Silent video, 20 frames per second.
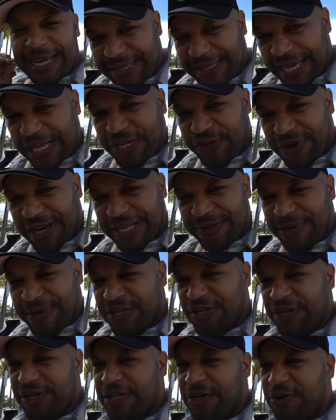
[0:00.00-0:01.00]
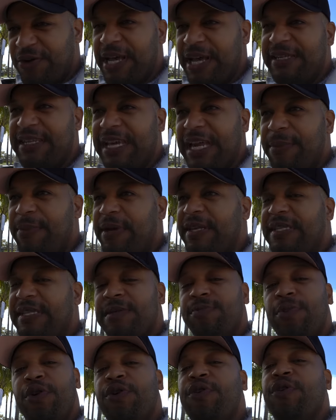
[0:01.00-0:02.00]
get that transmission tuned, it's gonna be
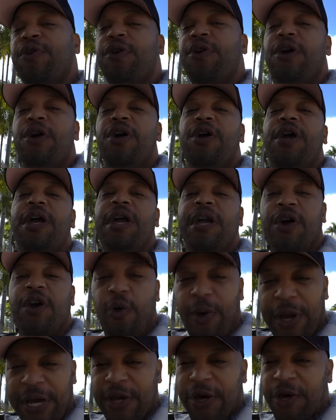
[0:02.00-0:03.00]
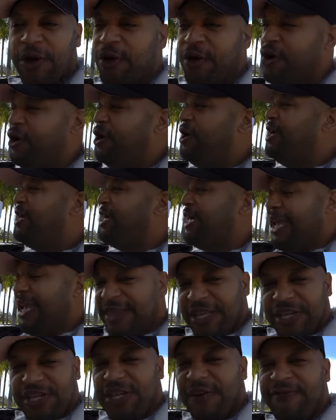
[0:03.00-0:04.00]
smoother and quicker in
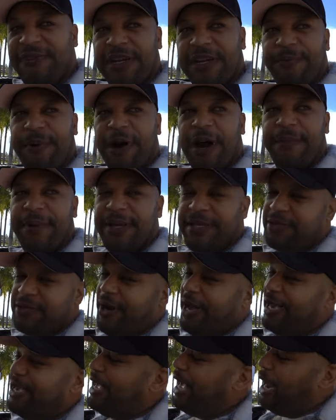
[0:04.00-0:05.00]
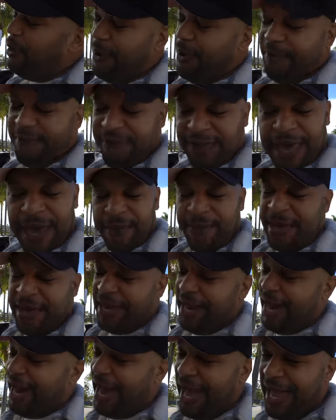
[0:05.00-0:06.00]
the shifting department. So I can't wait for that, man.
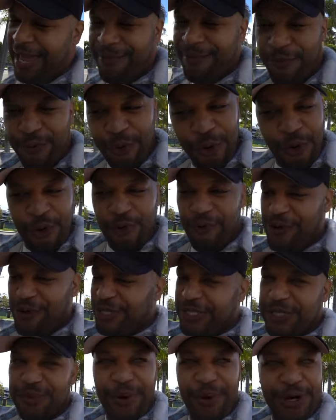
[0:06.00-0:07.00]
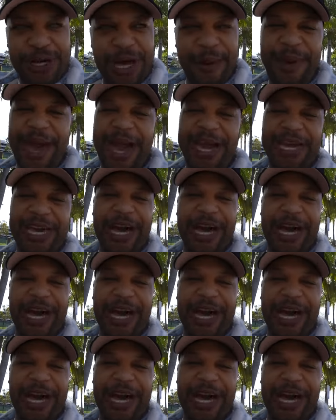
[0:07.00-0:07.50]
I am, woo! So we'll come back